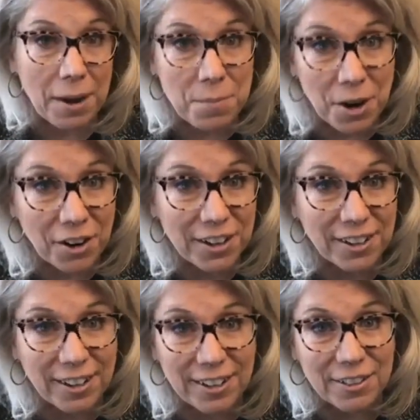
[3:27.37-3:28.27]
Buy
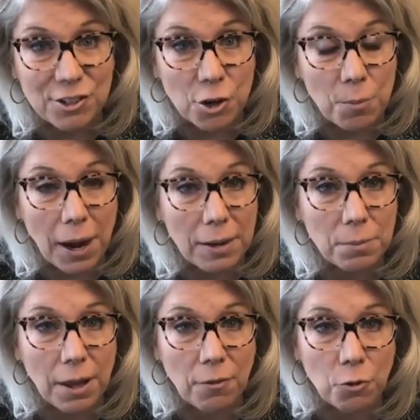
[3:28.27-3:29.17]
America in the Joe
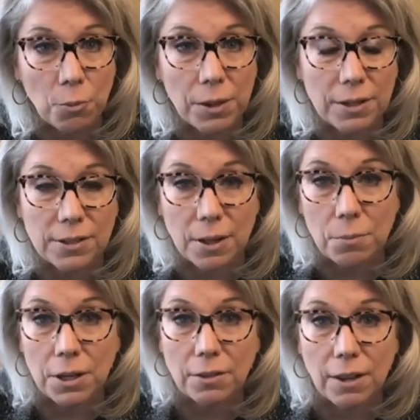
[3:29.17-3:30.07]
Biden platform that is
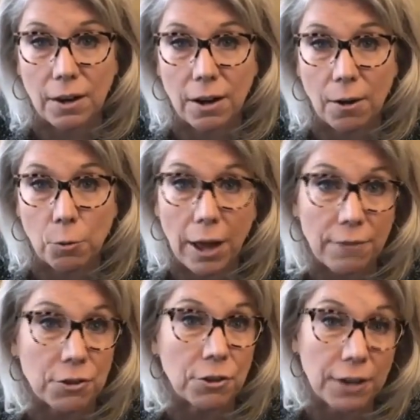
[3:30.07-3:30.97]
something that uh, we'll
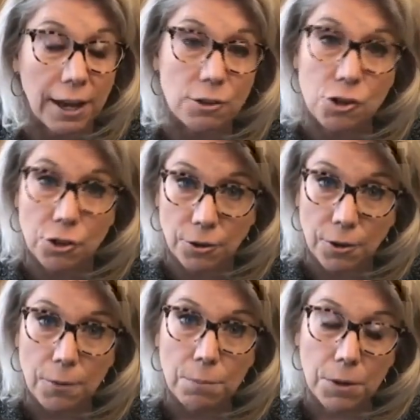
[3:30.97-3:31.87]
have to look at
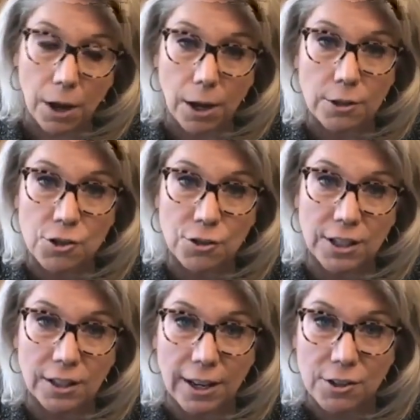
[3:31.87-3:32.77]
should uh, should
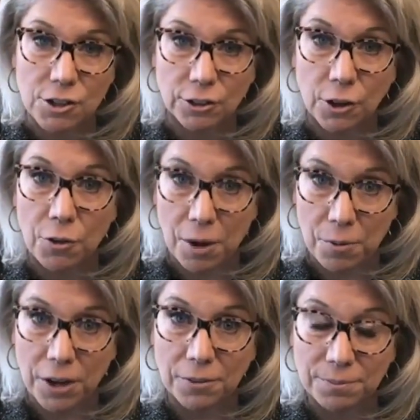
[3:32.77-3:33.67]
the election go
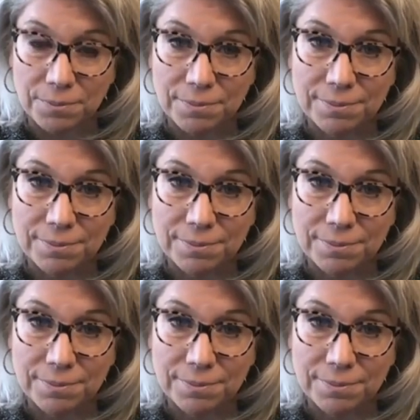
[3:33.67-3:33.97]
that way.